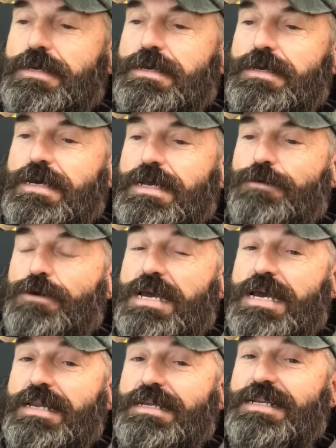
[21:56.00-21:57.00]
anyway,
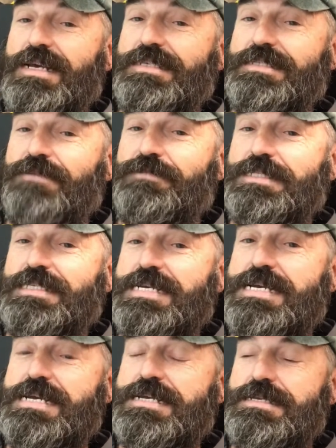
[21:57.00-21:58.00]
end of day
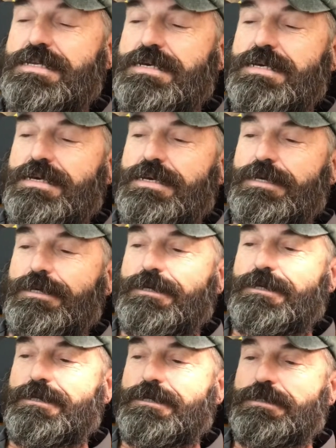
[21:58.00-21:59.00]
17.
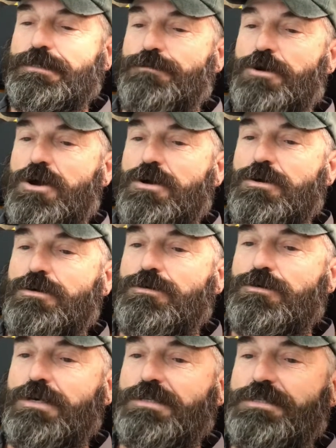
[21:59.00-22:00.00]

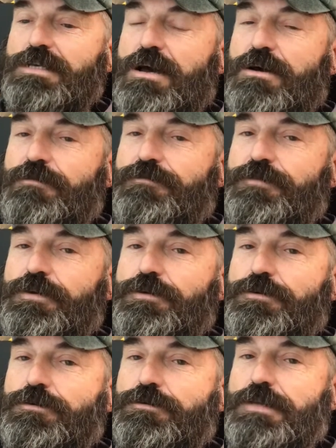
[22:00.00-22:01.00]
Tomorrow I'll see how I
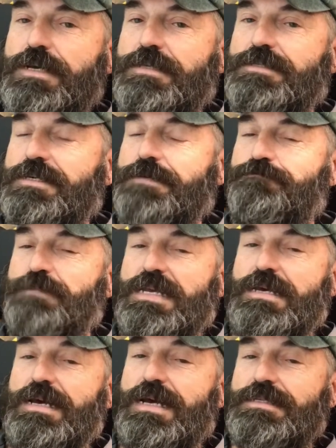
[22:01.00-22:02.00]
feel. Like I said,
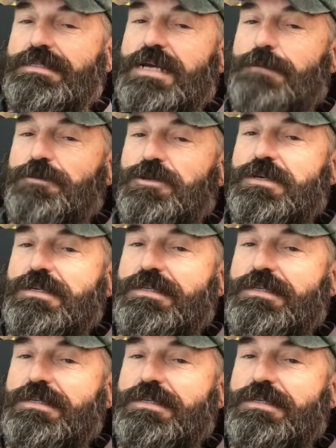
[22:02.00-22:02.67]
I stopped looking at